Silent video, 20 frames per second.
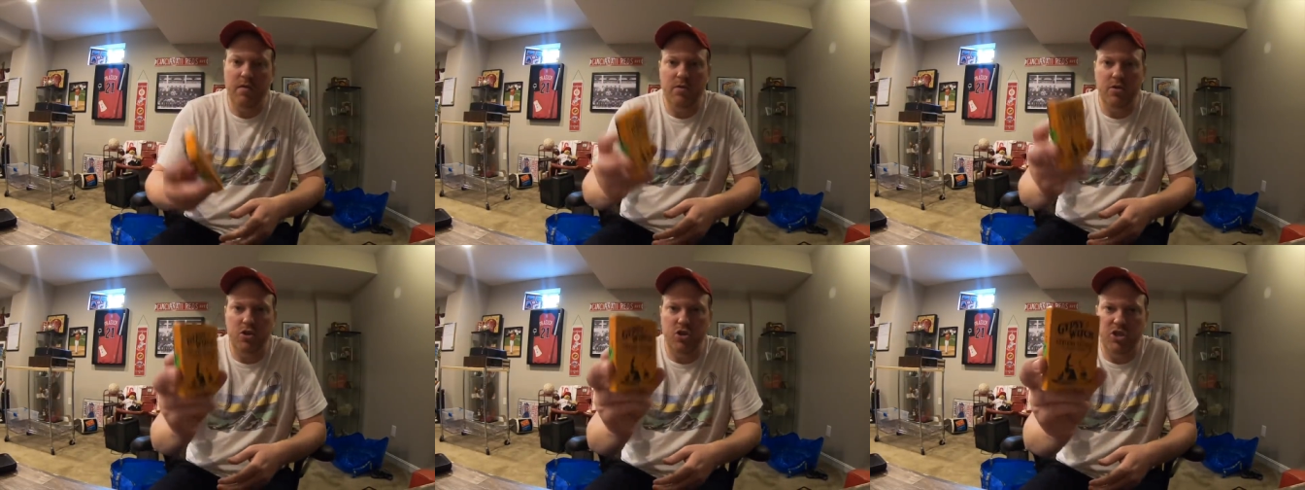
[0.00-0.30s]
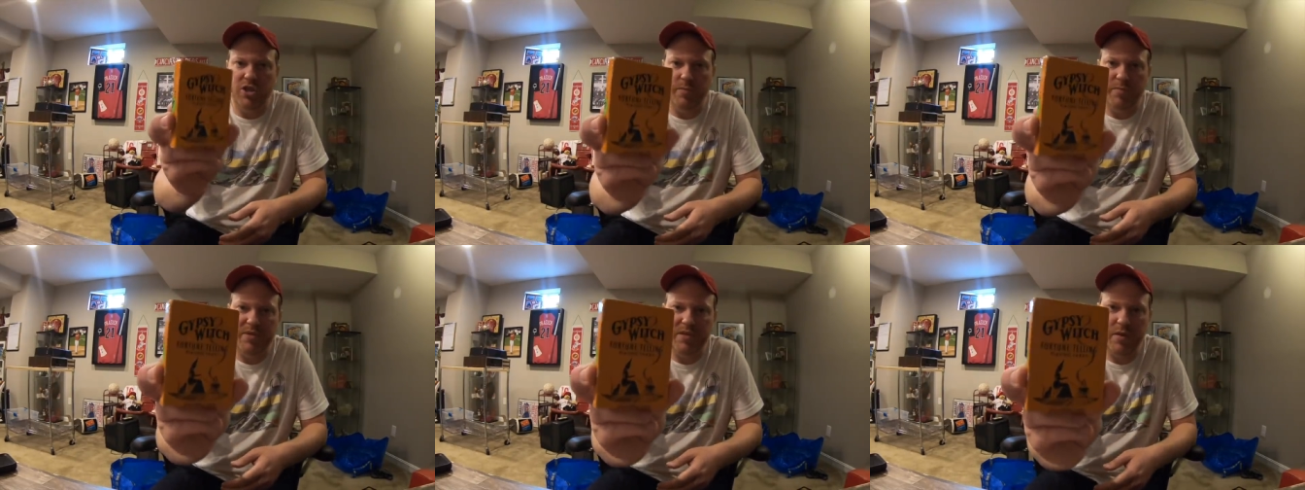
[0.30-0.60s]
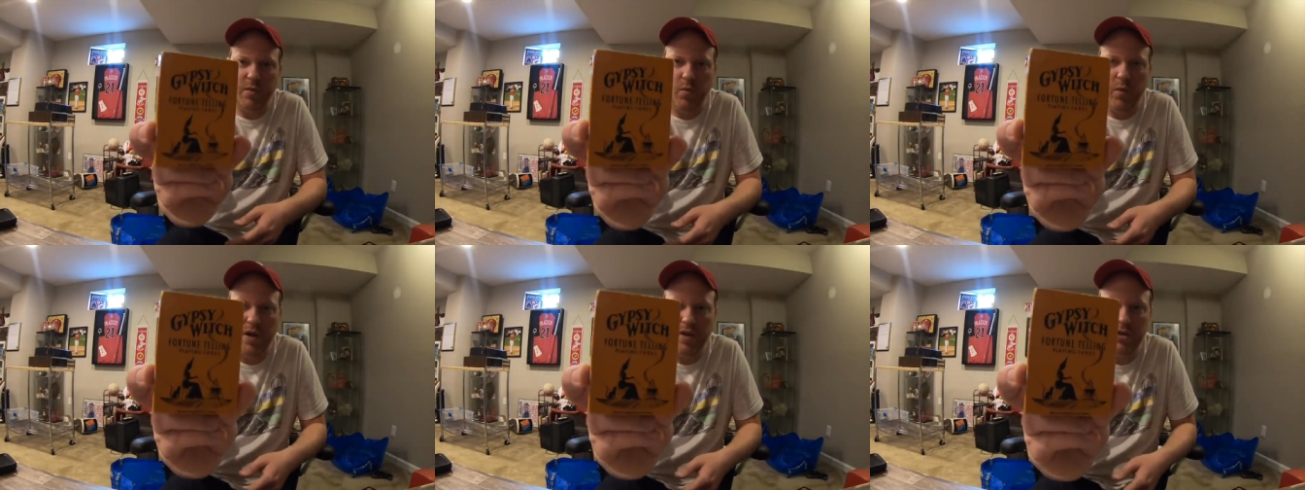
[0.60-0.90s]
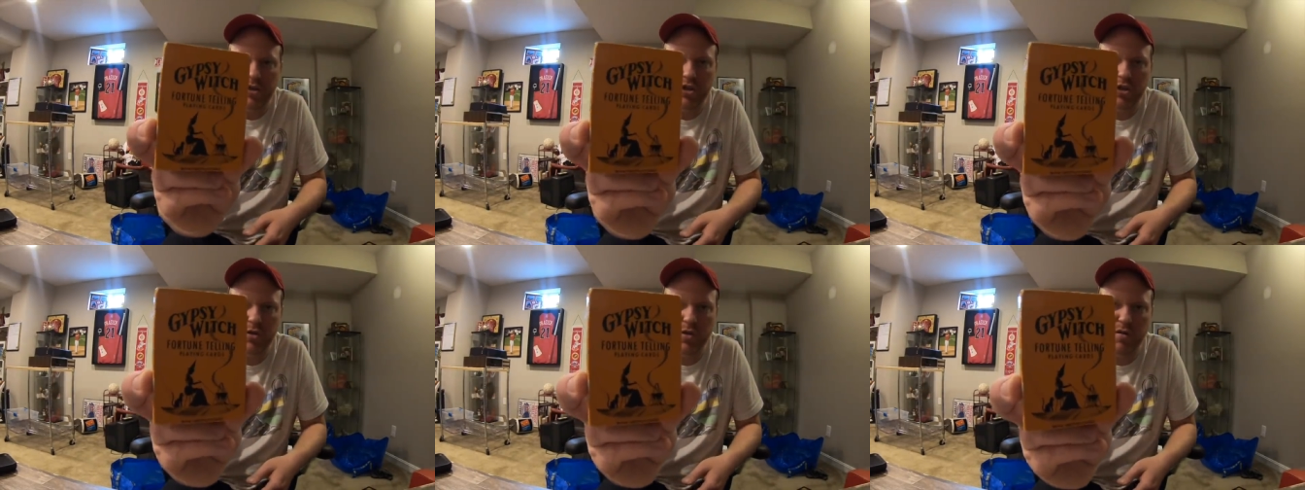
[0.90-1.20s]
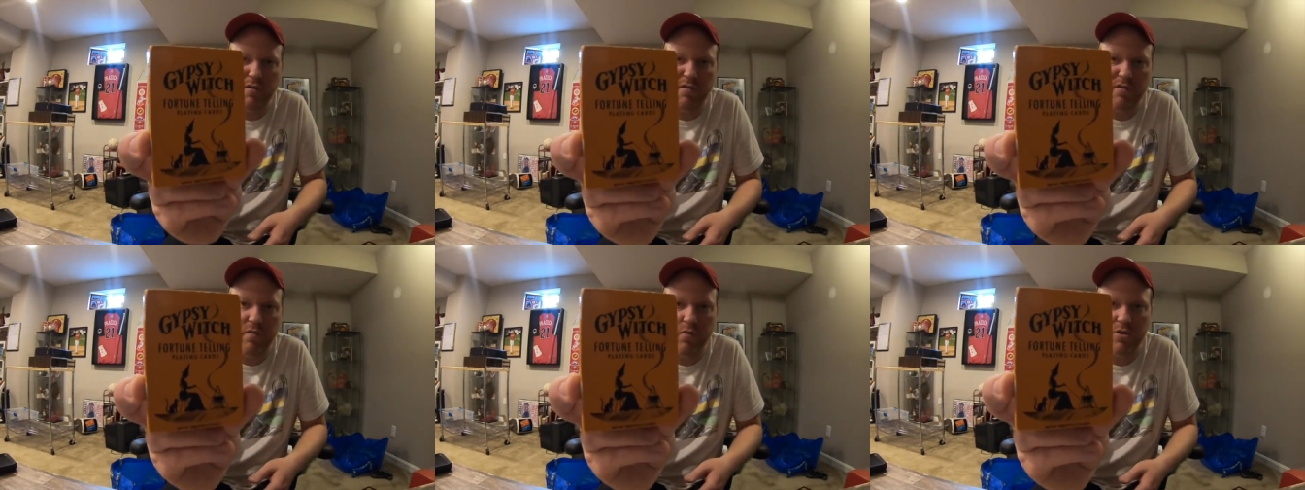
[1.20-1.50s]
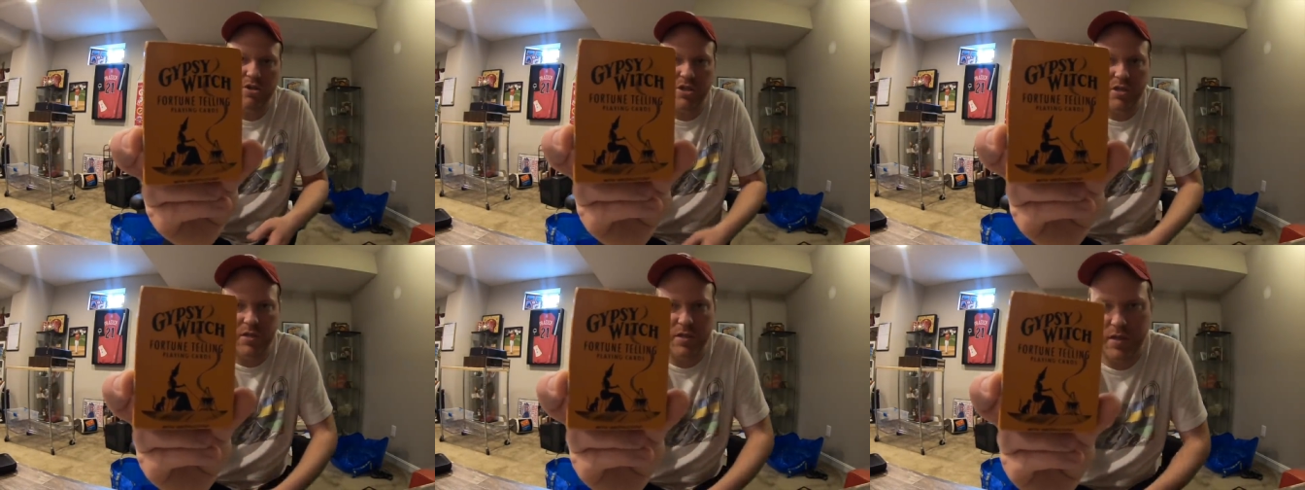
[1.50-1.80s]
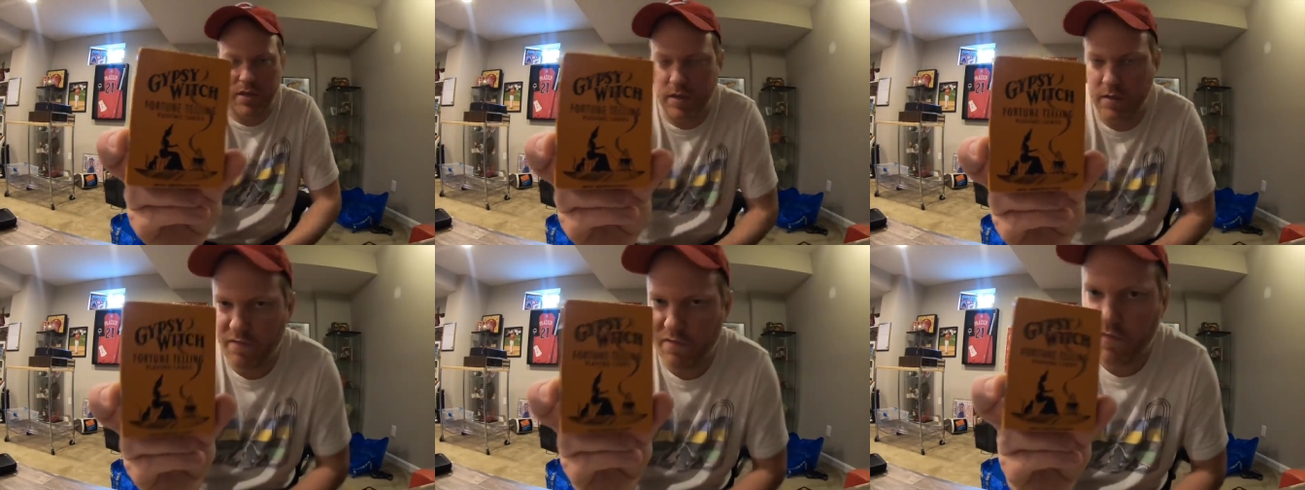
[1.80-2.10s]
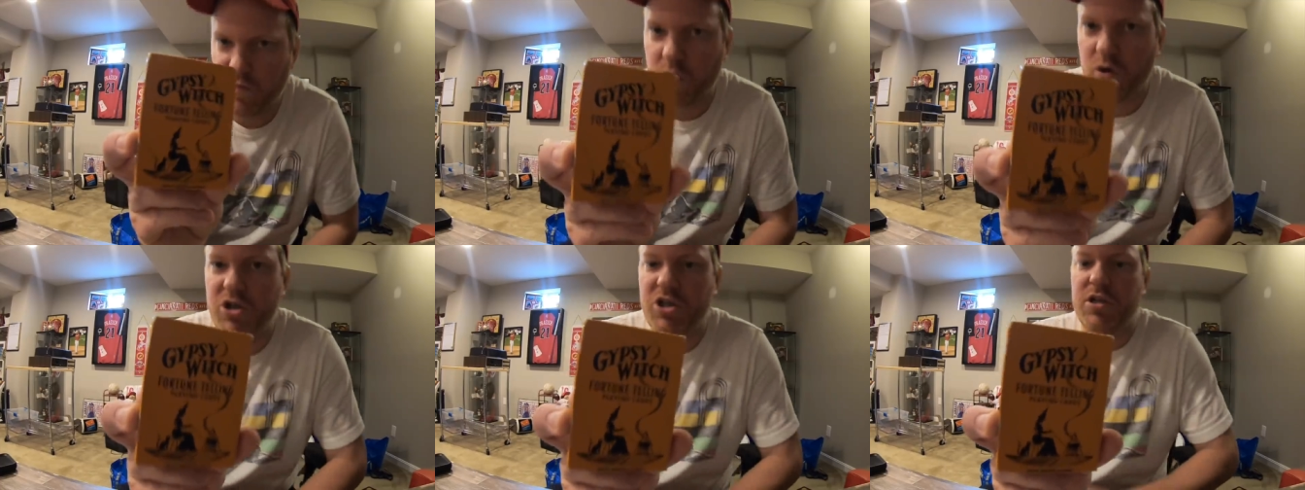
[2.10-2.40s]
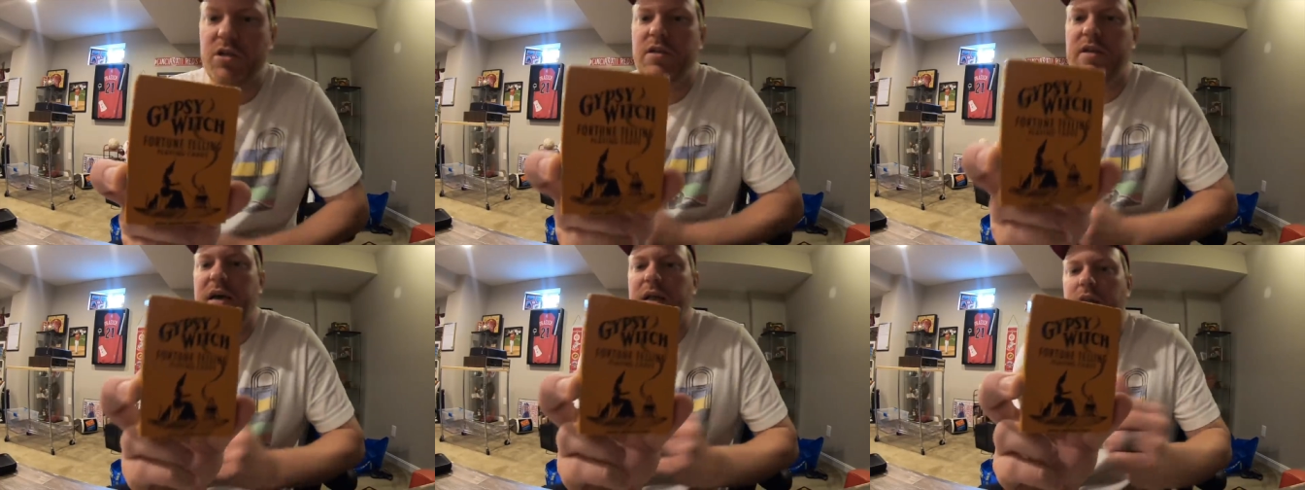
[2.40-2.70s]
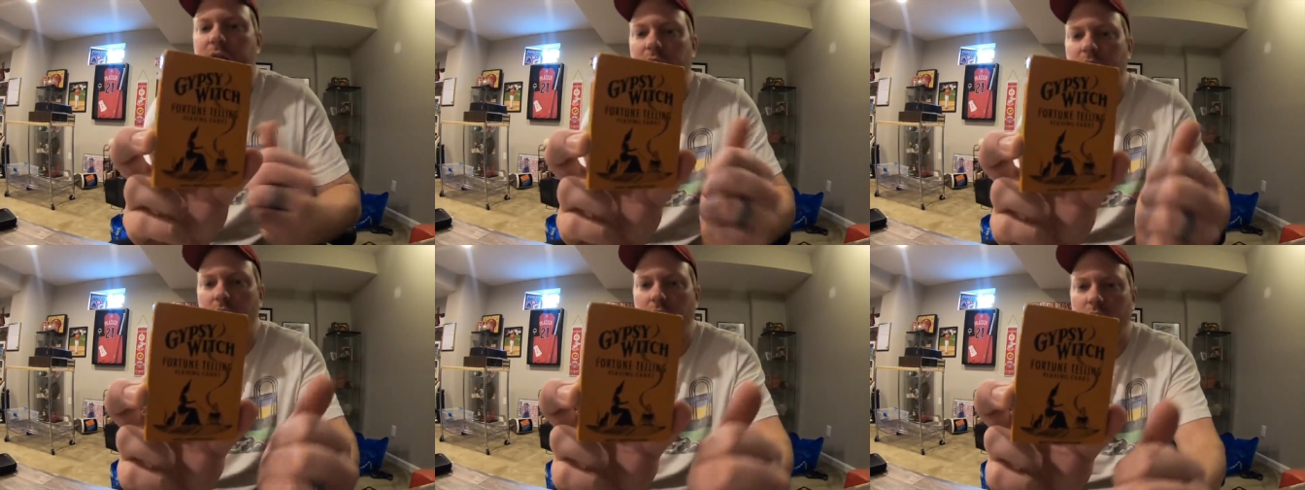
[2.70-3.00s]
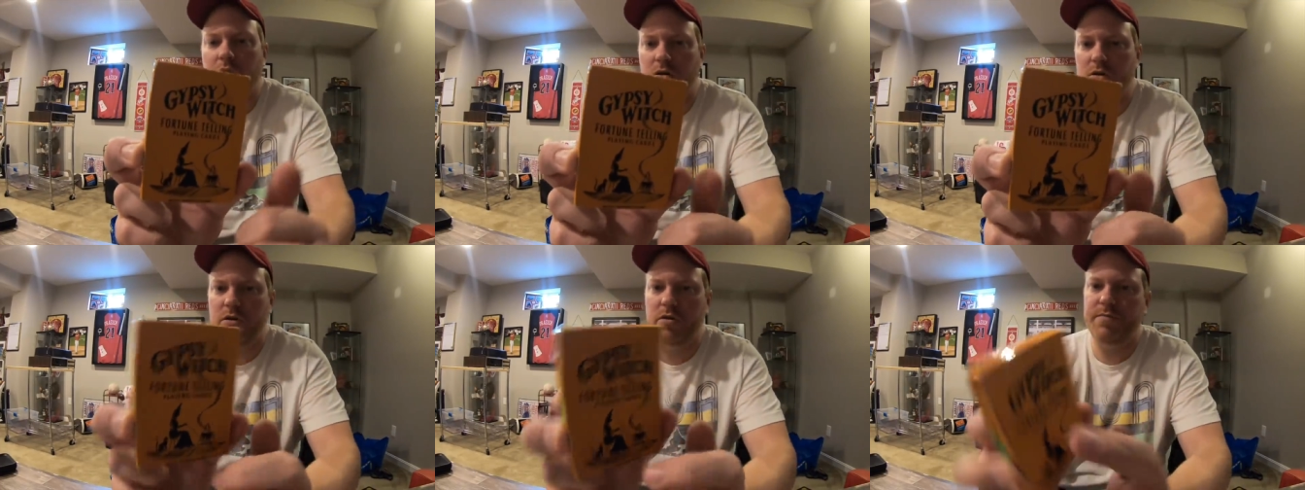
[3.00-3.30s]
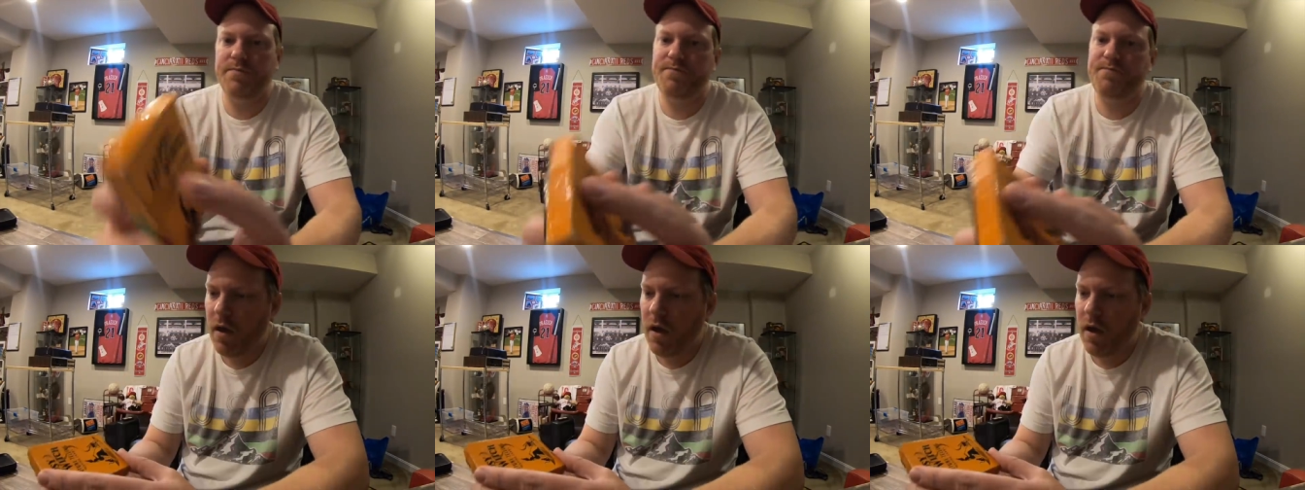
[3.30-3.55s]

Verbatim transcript: Gypsy Witch fortune, fortune telling cards.